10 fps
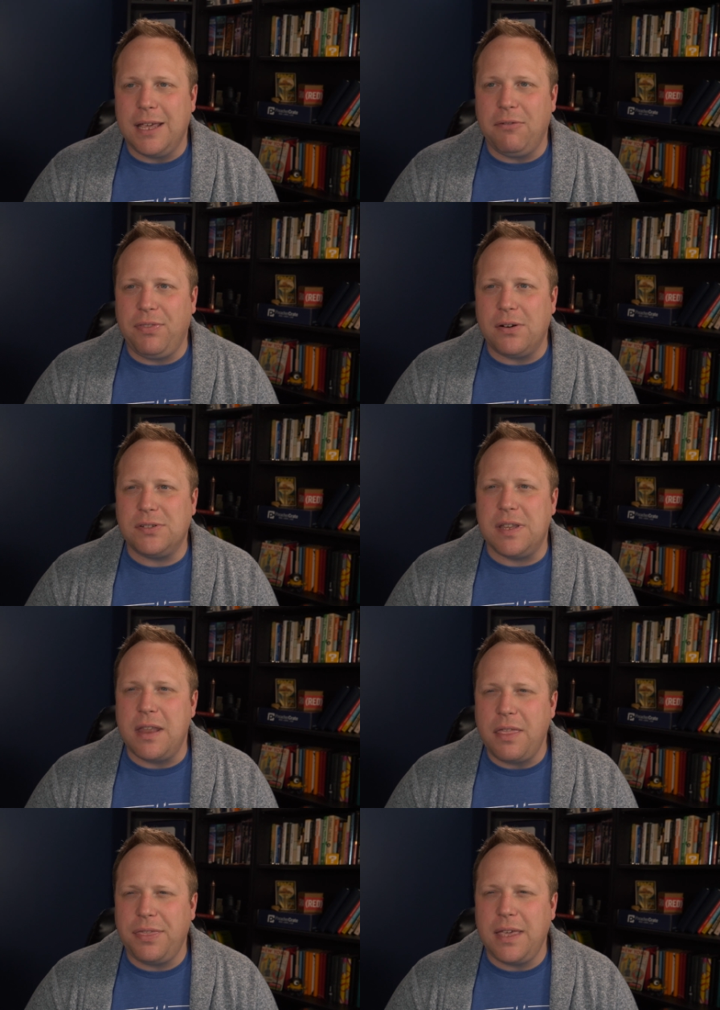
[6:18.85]
if there's
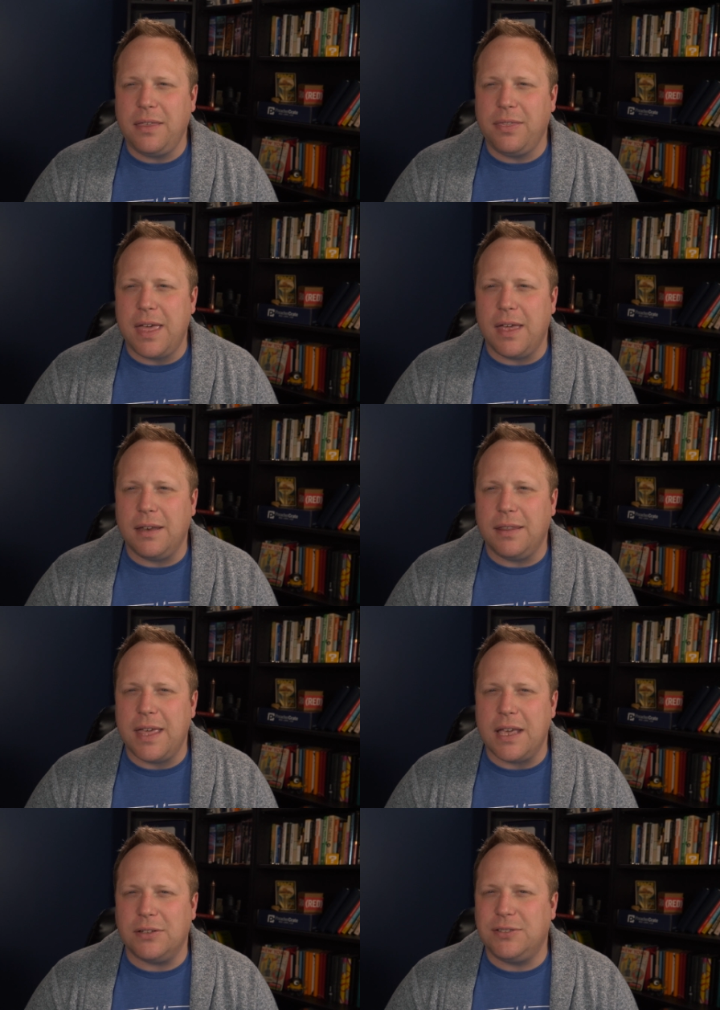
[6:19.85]
nothing that
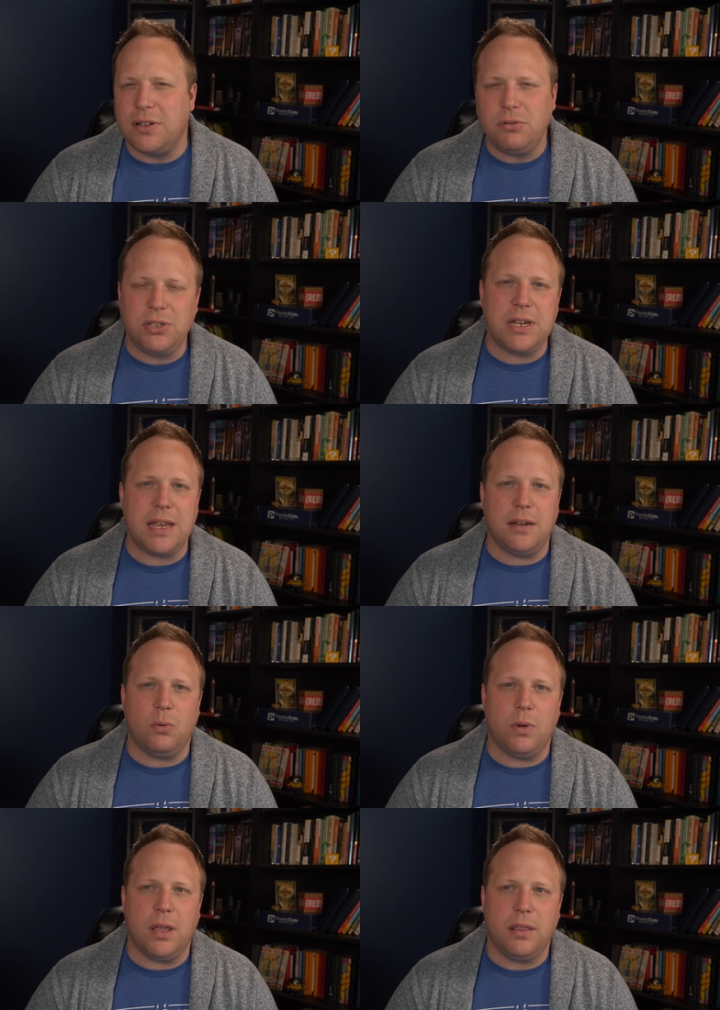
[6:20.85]
they associate
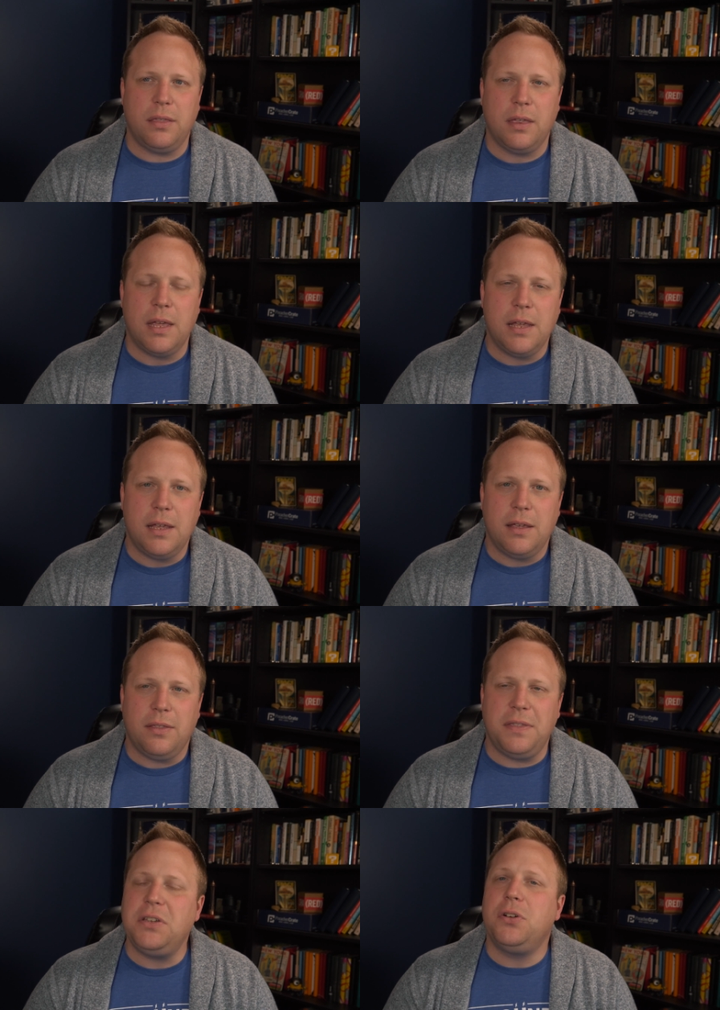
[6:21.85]
it with,
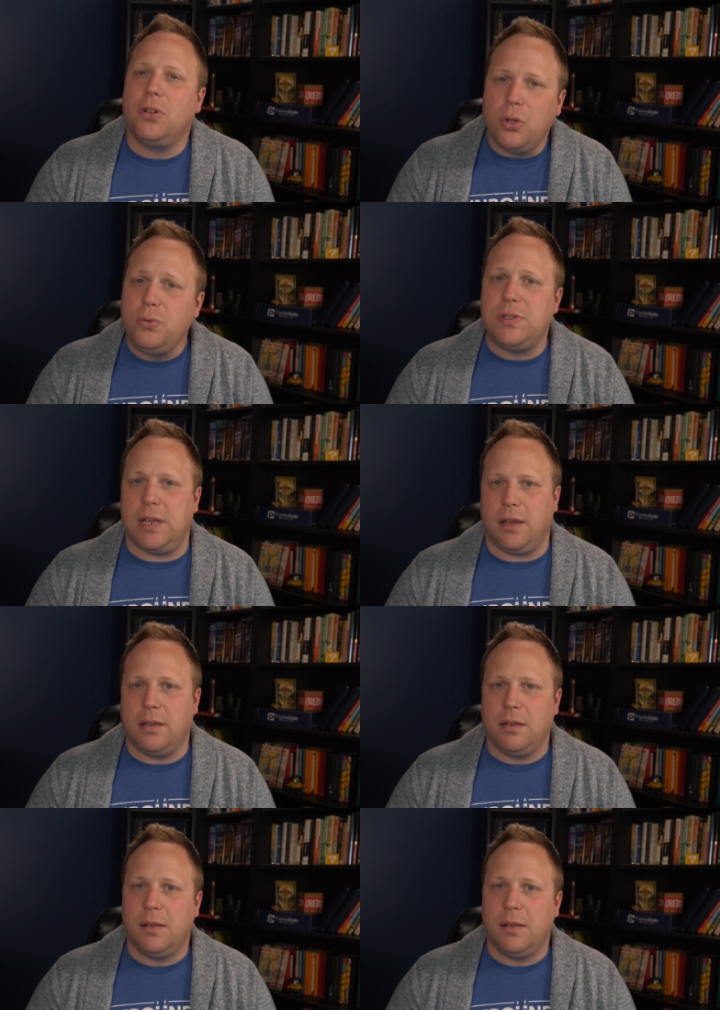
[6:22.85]
then you're losing.